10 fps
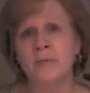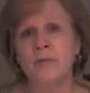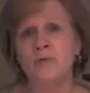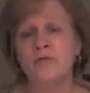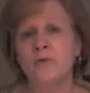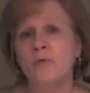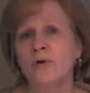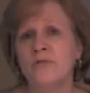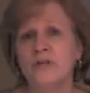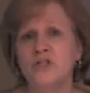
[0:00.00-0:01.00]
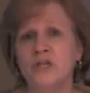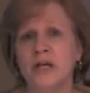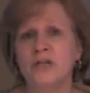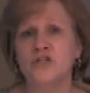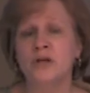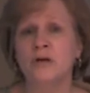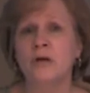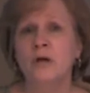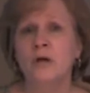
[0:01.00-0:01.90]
member of the Board of Education,